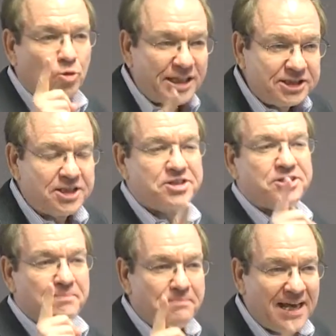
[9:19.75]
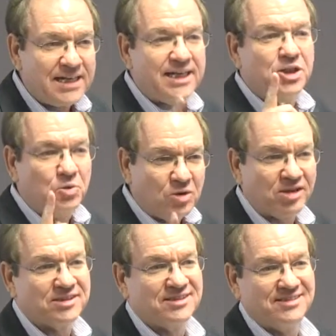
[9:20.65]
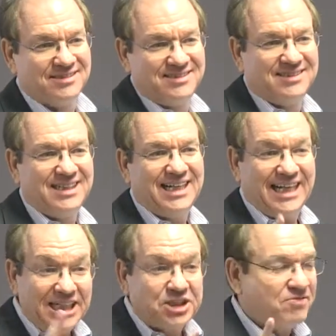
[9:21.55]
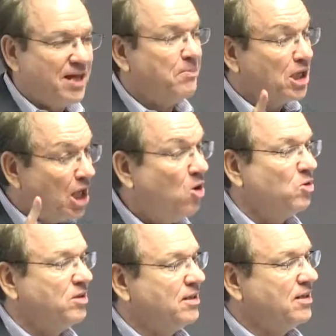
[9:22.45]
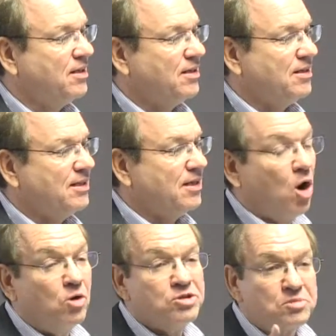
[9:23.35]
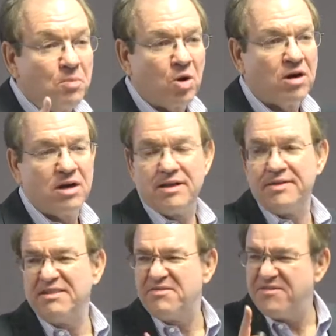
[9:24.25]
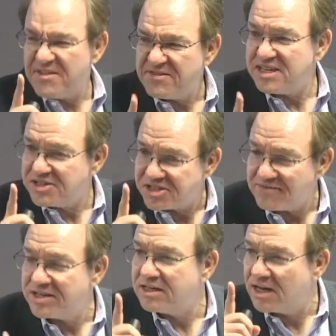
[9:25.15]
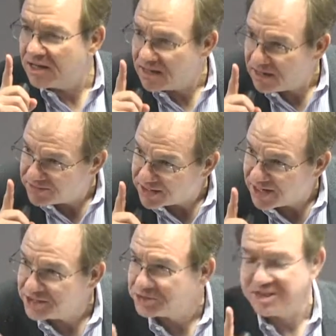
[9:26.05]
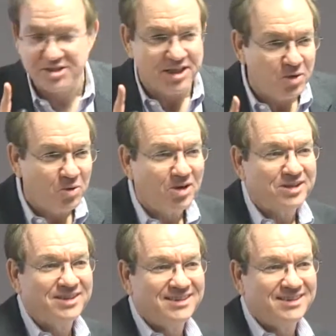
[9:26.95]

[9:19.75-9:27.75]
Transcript: richest men in the world, each of them alone, owns more than 57 of the countries in the world.